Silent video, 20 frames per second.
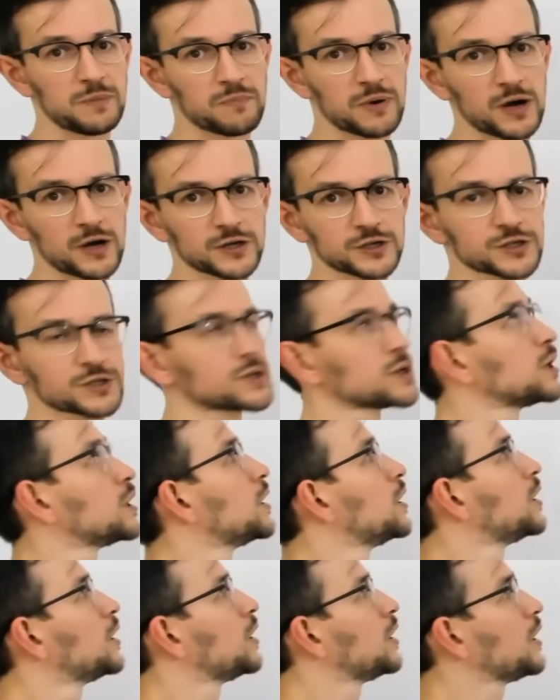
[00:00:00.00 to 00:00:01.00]
parts
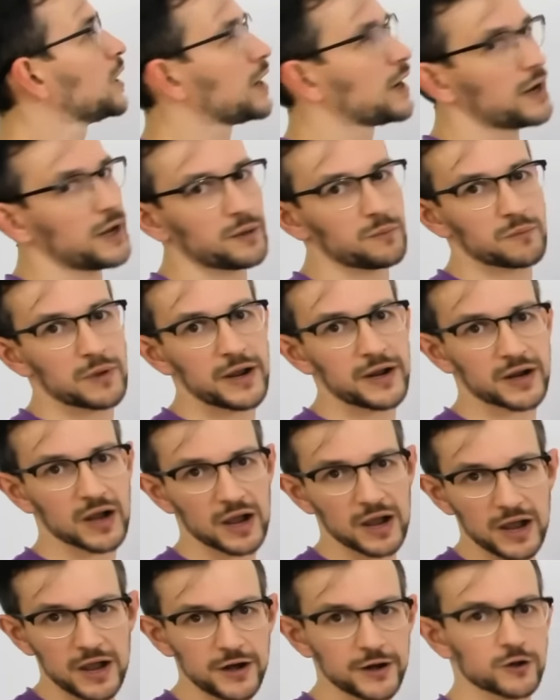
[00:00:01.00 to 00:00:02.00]
and
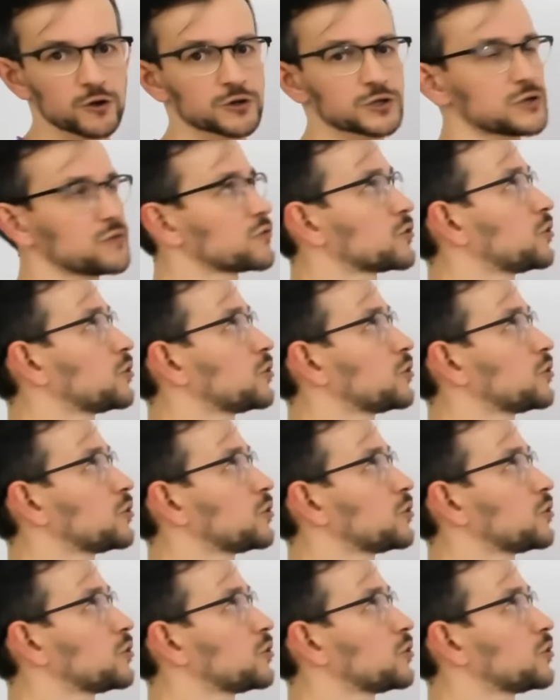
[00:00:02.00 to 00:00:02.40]
make A recursive